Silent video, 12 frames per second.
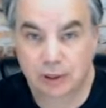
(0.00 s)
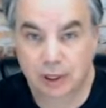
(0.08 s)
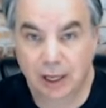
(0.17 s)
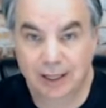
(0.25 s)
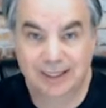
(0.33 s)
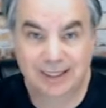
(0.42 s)

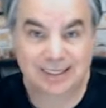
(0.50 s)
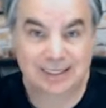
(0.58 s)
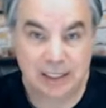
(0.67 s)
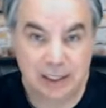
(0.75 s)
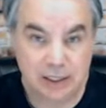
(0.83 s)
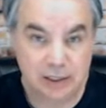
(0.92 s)
a
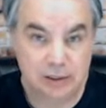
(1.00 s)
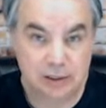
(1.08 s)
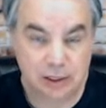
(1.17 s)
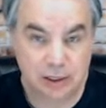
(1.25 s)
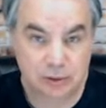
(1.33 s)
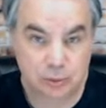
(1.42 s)
disease
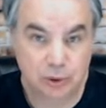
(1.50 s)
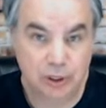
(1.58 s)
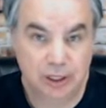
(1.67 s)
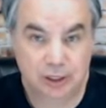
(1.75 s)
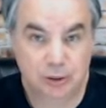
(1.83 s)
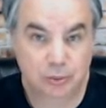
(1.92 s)
is really
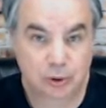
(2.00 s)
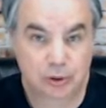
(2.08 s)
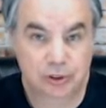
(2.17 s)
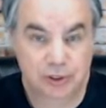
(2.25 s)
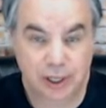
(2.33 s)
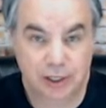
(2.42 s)
like the word
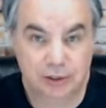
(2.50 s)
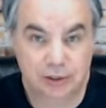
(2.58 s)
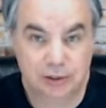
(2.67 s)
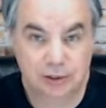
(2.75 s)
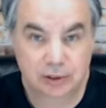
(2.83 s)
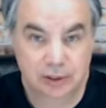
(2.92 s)
says,
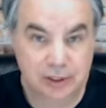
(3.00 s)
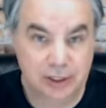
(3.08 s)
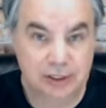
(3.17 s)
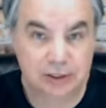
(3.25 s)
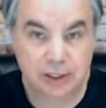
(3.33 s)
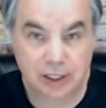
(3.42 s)

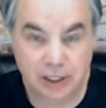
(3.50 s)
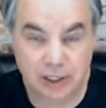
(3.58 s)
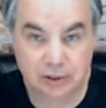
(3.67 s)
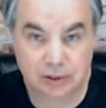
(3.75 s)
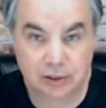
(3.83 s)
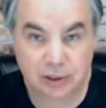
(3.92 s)

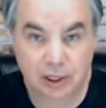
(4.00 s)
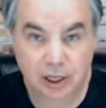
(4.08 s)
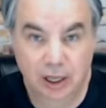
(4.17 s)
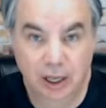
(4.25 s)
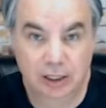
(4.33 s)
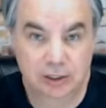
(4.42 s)
dis-ease.
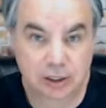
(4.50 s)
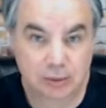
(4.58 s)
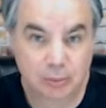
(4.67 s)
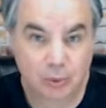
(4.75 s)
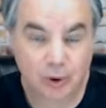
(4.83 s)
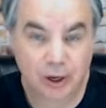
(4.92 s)
At some
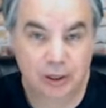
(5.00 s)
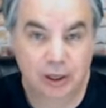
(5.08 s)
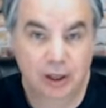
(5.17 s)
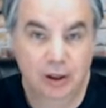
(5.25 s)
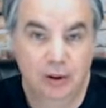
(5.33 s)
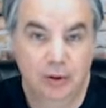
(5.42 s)
point,
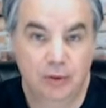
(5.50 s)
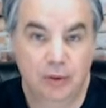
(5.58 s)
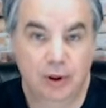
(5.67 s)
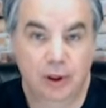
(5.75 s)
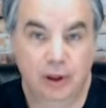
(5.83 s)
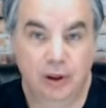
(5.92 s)

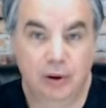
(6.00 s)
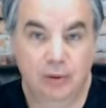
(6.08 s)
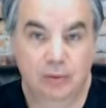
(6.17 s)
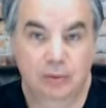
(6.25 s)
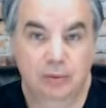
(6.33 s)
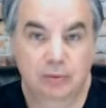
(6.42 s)
the
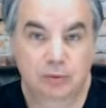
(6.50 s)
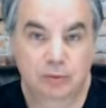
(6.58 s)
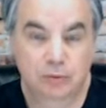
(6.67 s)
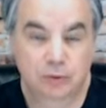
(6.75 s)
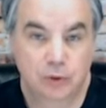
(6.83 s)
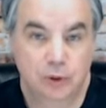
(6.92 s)

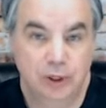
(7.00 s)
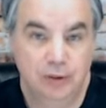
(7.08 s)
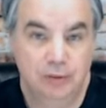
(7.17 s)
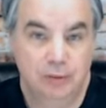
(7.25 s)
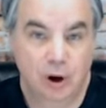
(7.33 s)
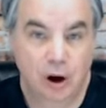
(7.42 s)
fully
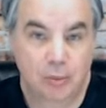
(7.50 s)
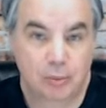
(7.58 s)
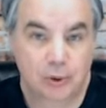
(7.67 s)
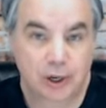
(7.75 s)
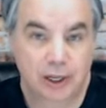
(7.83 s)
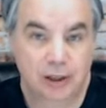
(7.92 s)

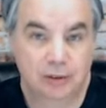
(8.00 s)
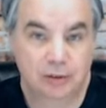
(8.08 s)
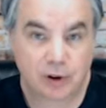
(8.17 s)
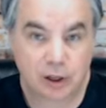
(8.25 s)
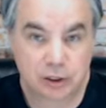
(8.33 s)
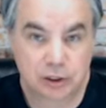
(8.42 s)
operating
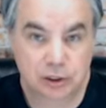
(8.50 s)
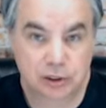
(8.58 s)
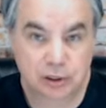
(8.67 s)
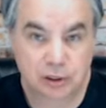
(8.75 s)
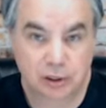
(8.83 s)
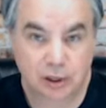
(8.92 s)
function
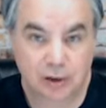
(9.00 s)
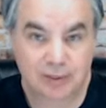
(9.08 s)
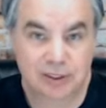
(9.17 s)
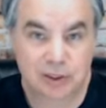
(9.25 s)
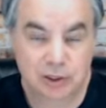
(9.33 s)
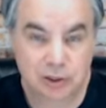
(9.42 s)
of a
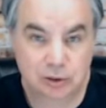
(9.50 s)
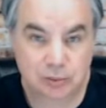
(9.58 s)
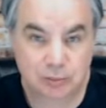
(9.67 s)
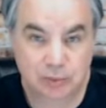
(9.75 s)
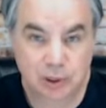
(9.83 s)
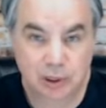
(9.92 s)

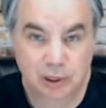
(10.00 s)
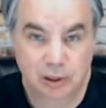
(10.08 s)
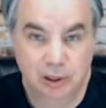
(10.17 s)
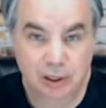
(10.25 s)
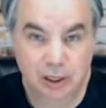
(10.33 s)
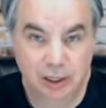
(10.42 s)
system
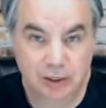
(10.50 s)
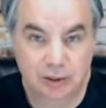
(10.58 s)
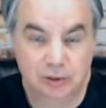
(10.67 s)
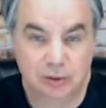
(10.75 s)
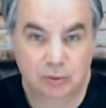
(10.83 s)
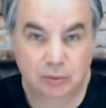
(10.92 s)

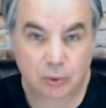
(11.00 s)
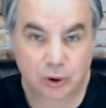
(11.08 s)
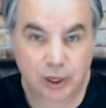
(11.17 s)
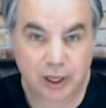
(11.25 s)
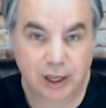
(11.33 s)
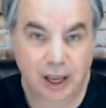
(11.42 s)
is
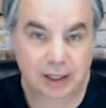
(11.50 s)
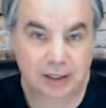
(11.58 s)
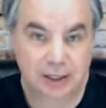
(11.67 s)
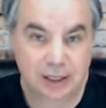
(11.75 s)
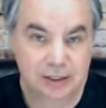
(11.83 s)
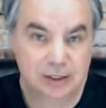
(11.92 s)
working at
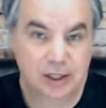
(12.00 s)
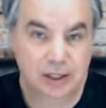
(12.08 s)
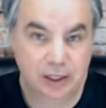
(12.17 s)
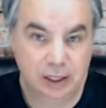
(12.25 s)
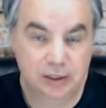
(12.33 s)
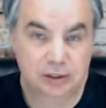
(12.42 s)
less than
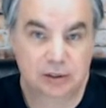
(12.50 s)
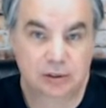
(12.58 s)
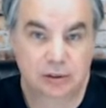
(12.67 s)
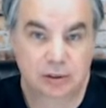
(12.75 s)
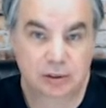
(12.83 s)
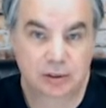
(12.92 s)
its
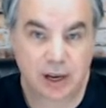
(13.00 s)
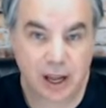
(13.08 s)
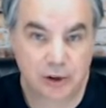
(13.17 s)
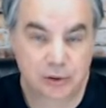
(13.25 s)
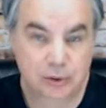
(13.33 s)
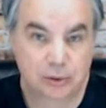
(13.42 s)

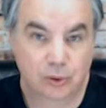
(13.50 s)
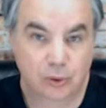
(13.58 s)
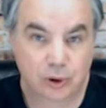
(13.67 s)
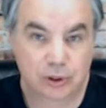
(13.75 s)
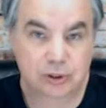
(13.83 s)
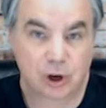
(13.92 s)
natural
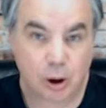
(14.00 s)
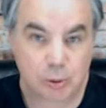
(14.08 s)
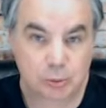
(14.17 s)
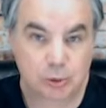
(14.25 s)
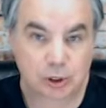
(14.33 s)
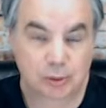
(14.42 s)
or its
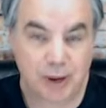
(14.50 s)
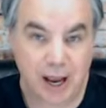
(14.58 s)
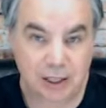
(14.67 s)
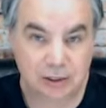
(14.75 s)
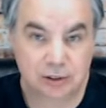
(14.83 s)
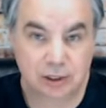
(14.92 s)
optimal
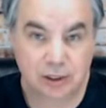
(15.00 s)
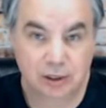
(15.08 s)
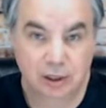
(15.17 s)
capacity.